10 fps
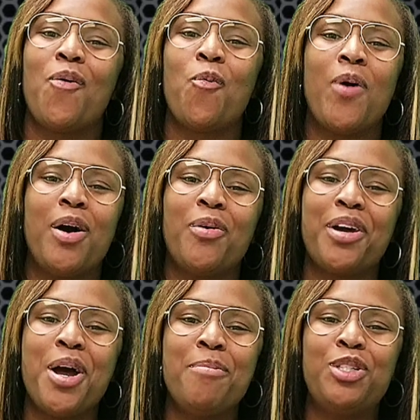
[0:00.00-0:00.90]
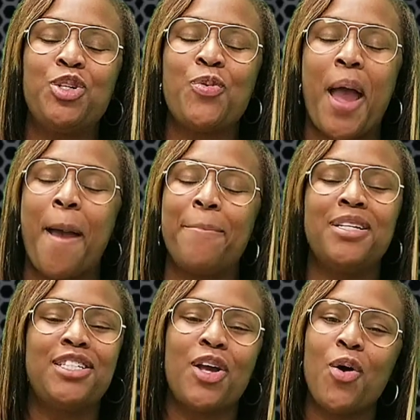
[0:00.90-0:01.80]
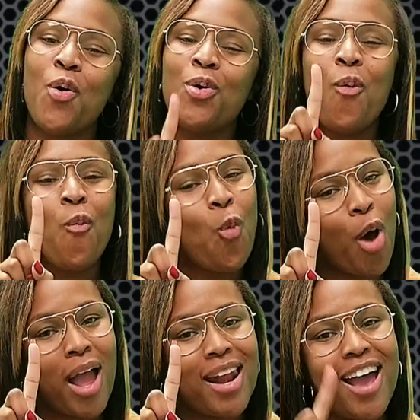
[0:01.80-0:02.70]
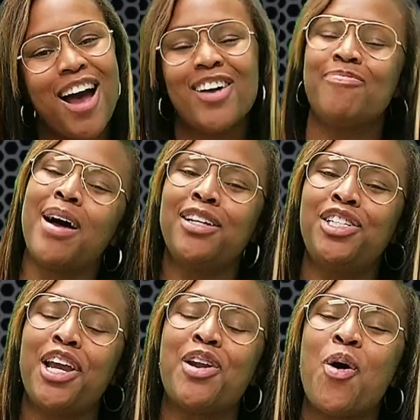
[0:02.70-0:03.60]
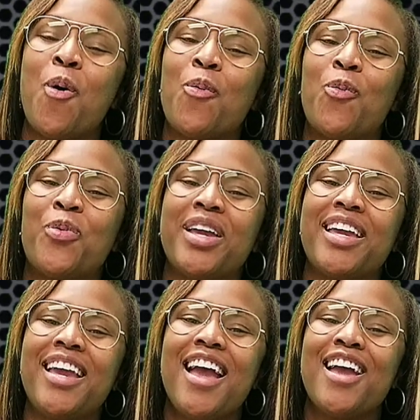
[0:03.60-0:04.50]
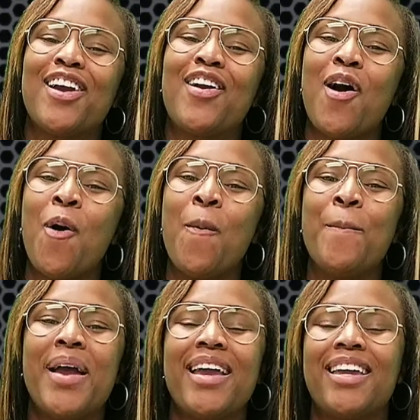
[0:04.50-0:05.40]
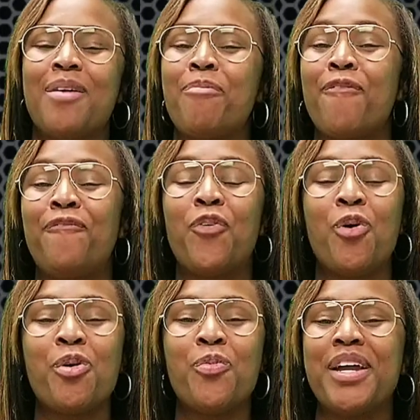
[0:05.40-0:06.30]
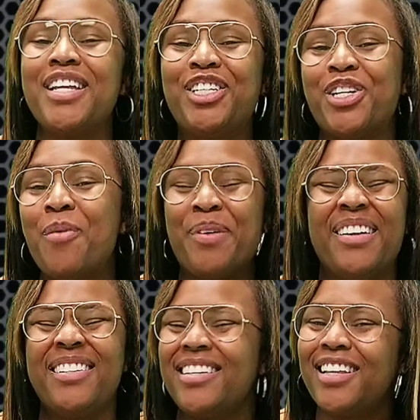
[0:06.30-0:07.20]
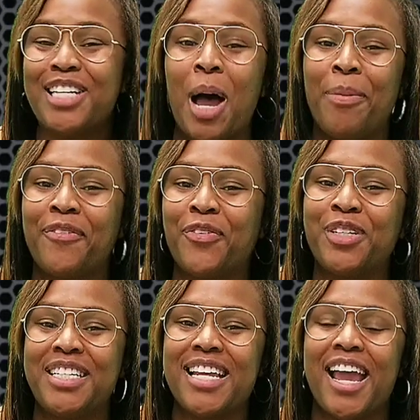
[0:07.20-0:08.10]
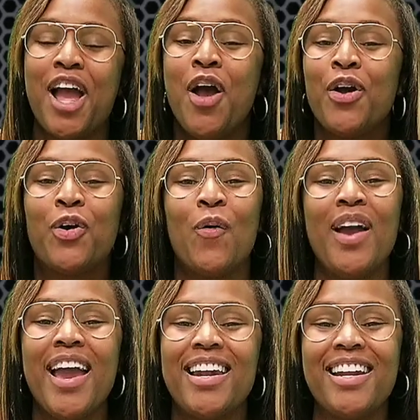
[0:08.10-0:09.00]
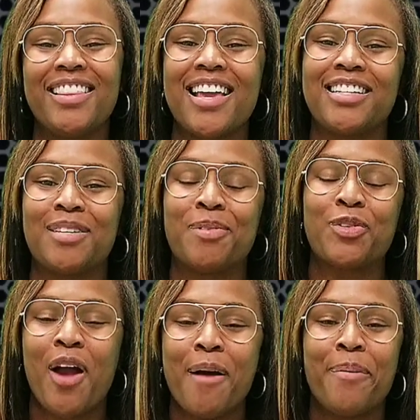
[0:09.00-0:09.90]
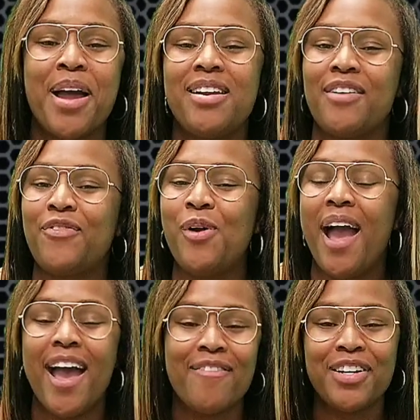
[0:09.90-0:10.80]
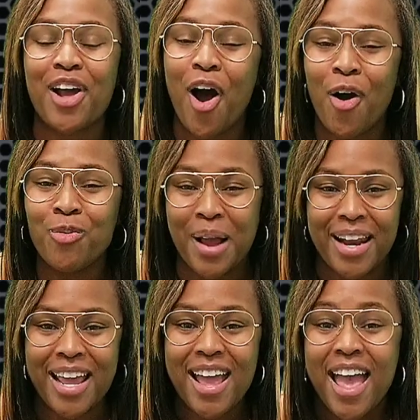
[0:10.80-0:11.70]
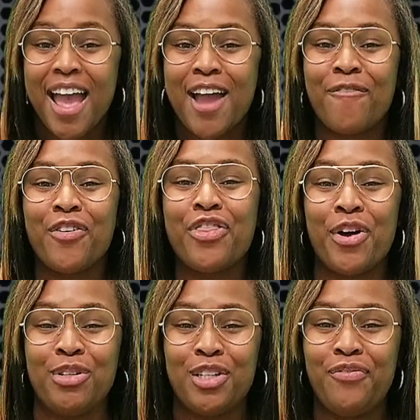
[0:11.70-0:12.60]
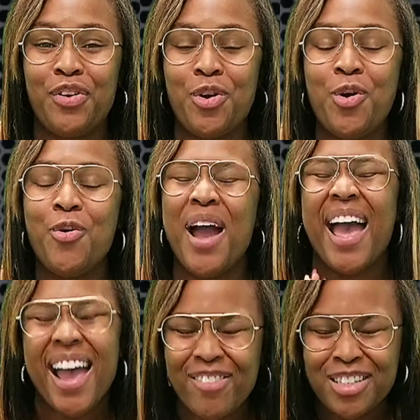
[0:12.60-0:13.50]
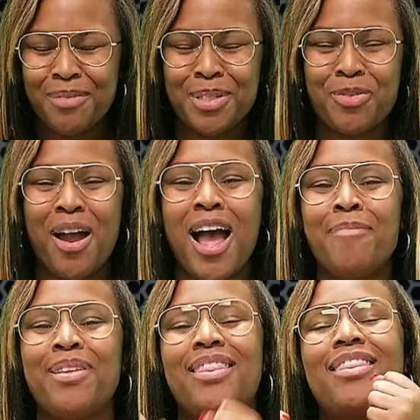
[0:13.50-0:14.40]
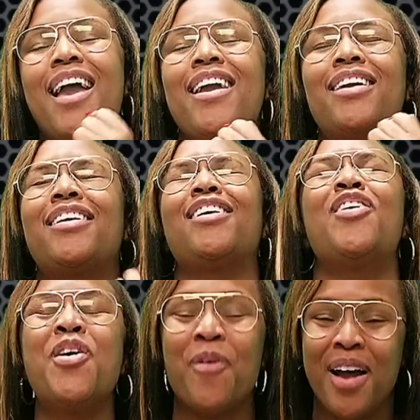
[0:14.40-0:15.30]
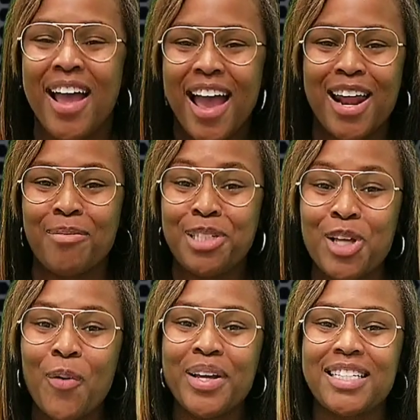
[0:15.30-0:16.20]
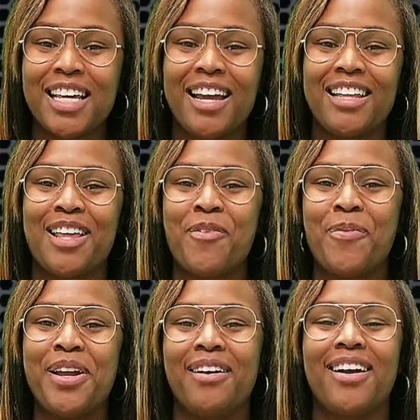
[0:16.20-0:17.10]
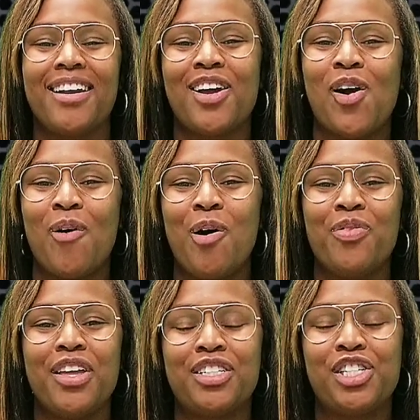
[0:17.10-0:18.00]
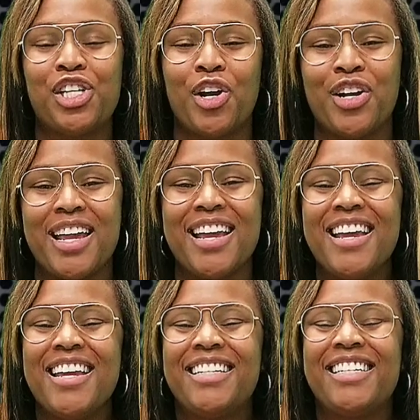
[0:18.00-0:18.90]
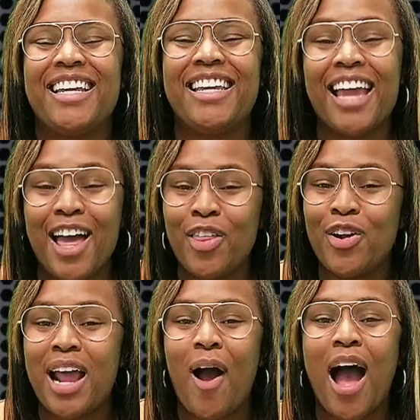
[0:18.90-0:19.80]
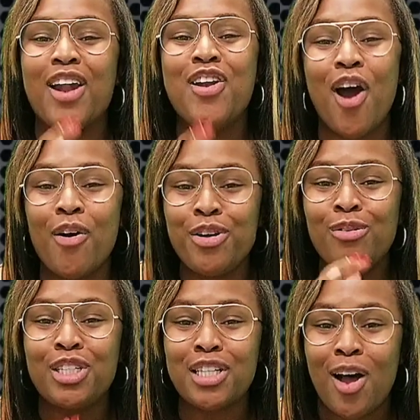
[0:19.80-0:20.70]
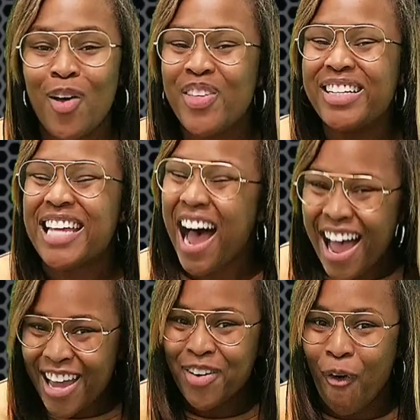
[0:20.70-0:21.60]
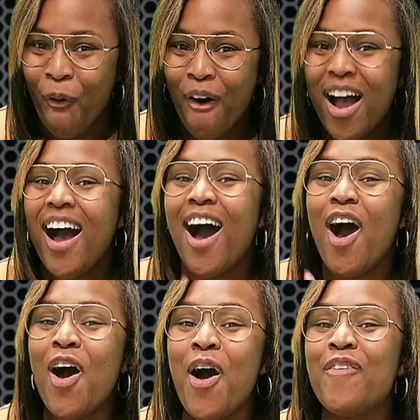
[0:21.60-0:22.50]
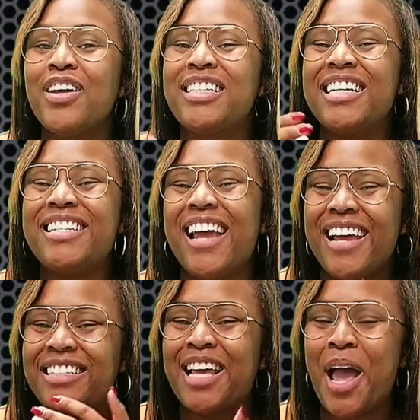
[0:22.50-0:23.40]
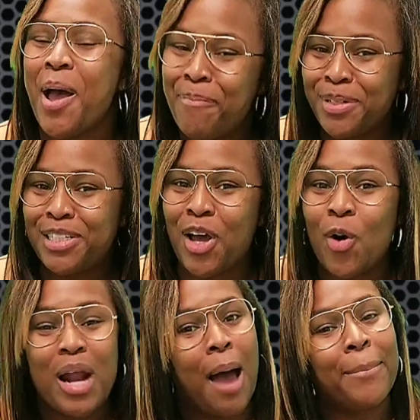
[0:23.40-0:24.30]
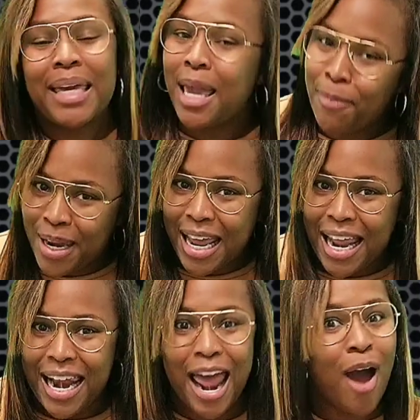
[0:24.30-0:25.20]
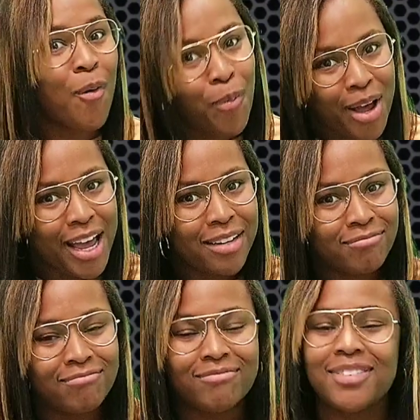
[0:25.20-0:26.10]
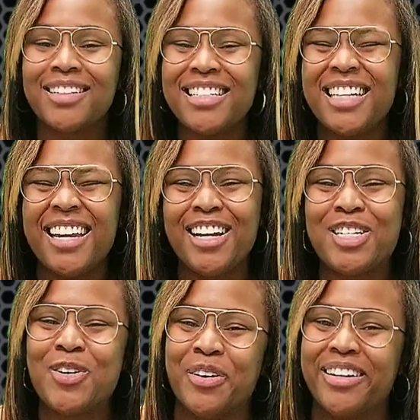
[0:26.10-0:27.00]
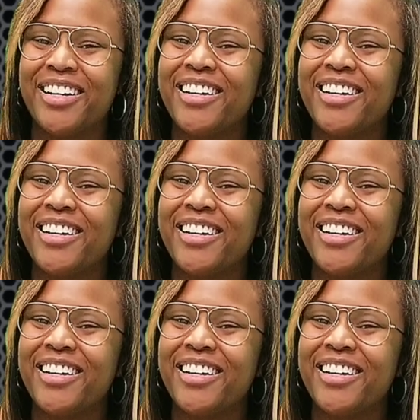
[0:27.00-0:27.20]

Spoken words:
Welcome to episode 1 of my channel, We Gon' Make It. Before we jump into the topic for today, go ahead and hit that subscribe button if you haven't already. And for those of you who have subscribed, thank you. And I'm so excited that we are gonna go on this journey together. Now, I know you saw the title of today's episode. I'm keeping it. Now what? Let's get into it.